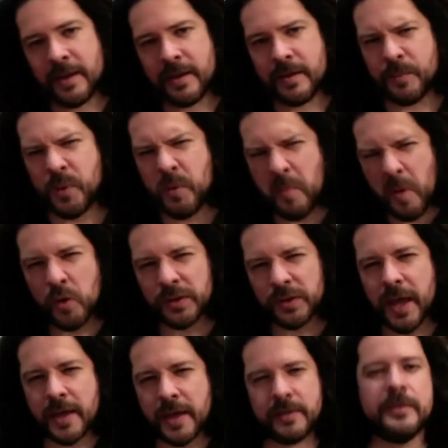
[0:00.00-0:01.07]
promote
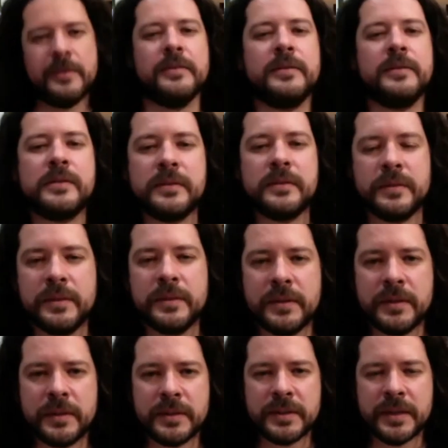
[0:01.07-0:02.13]
that, you know.
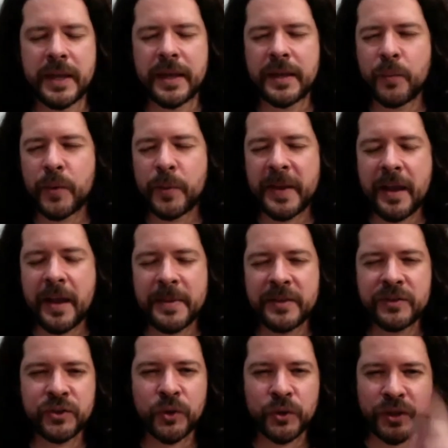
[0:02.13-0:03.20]
It's like we're becoming
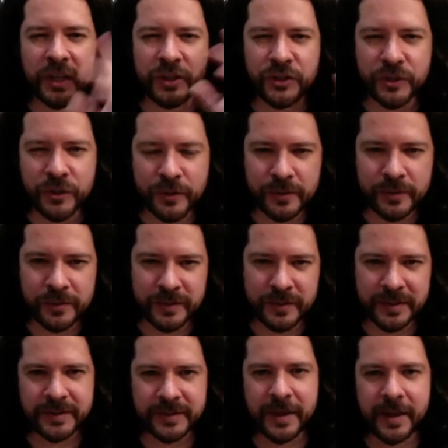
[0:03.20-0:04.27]
so digital
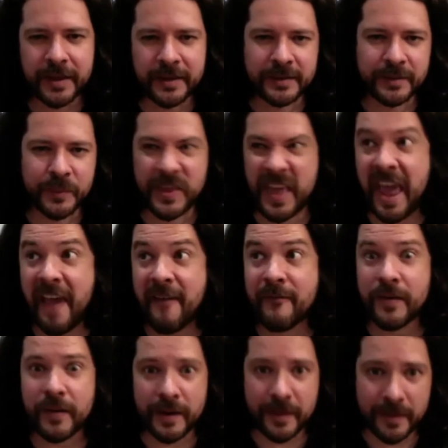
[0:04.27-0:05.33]
these days with
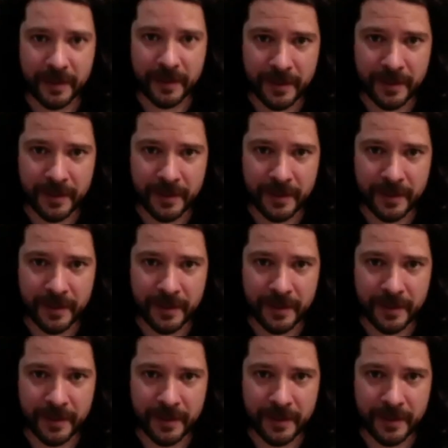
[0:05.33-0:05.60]
everything.